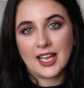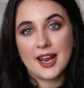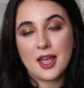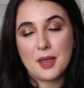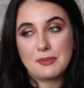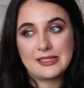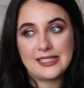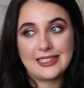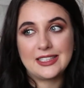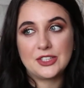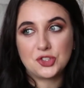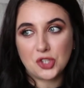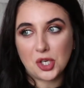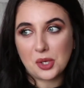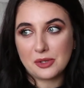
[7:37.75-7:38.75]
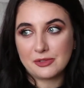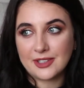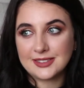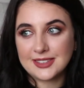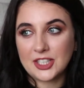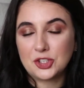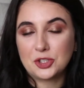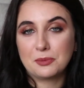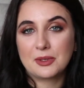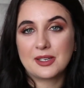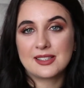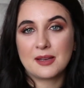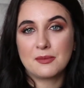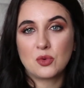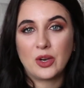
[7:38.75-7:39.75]
And I particularly struggle with foundation
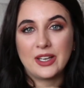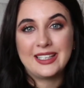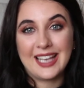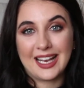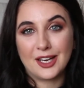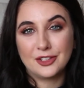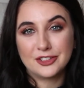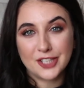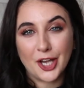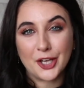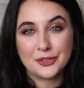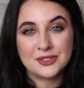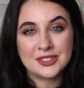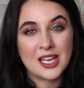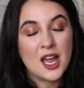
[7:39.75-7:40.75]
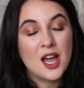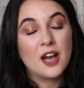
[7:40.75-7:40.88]
because I'm quite yellow toned.